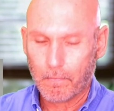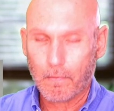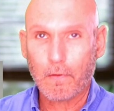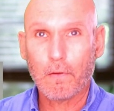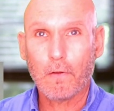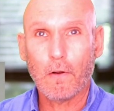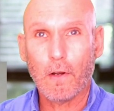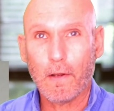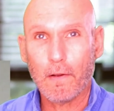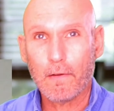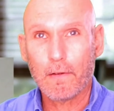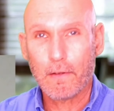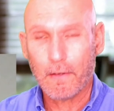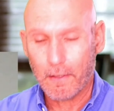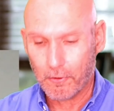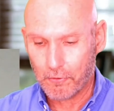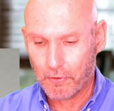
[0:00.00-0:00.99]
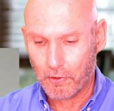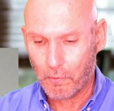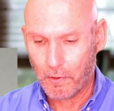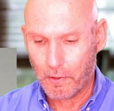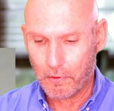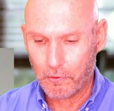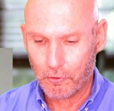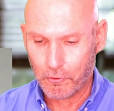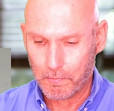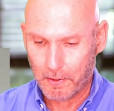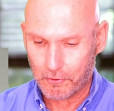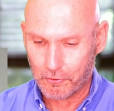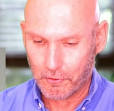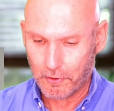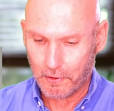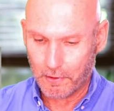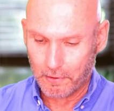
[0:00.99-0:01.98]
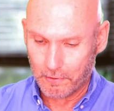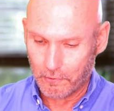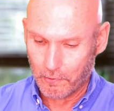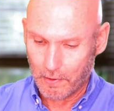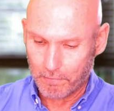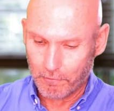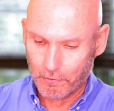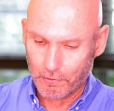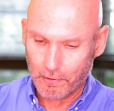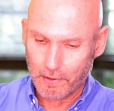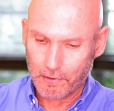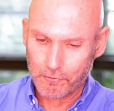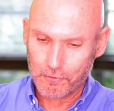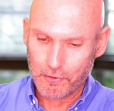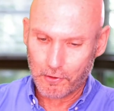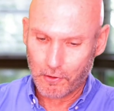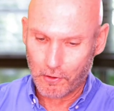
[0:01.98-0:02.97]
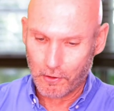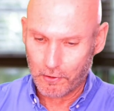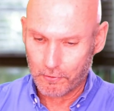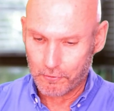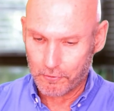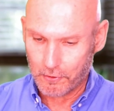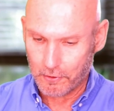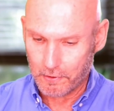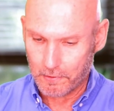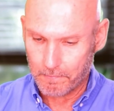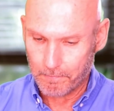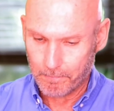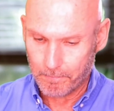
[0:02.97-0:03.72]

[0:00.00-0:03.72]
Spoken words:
Alright, next thing you want to do is make sure that you have your SD card inserted.